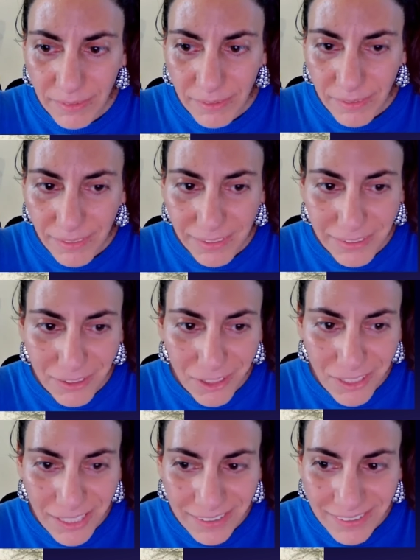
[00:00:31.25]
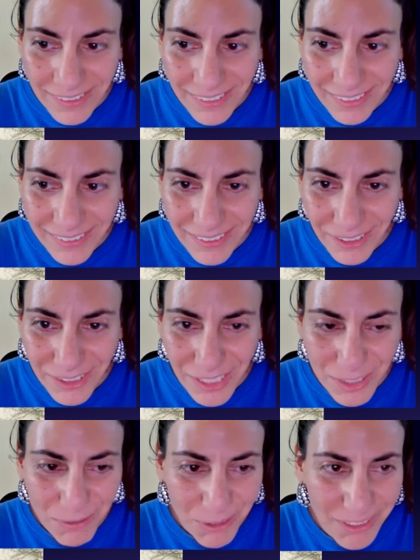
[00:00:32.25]
It's connected
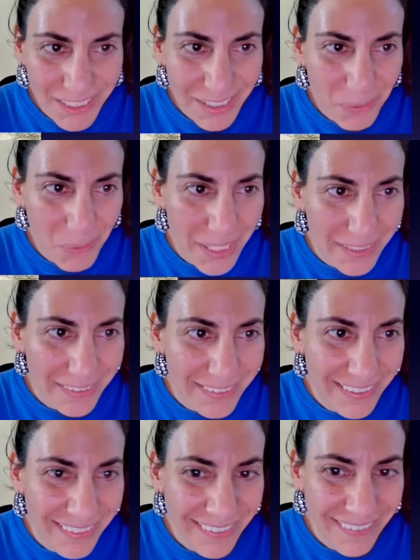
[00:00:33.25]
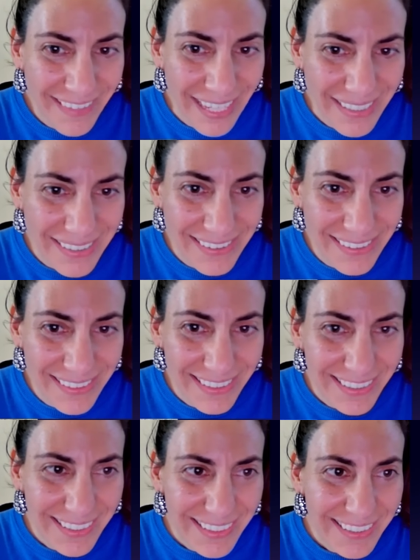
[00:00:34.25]
successfully. Wait, that easy?
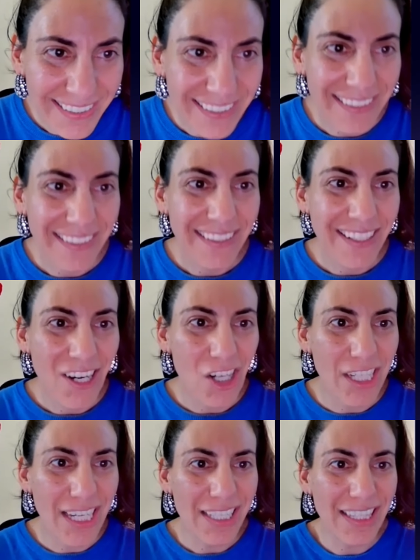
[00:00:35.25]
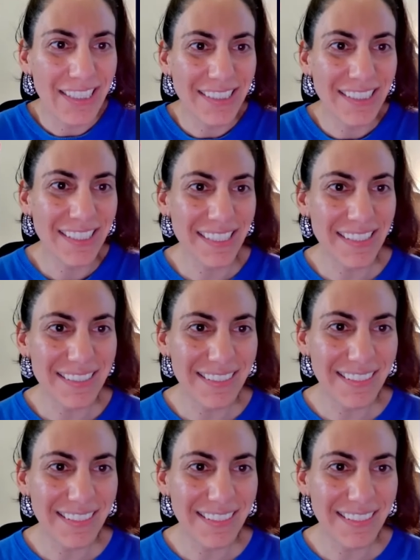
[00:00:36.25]
Okay, let's see this.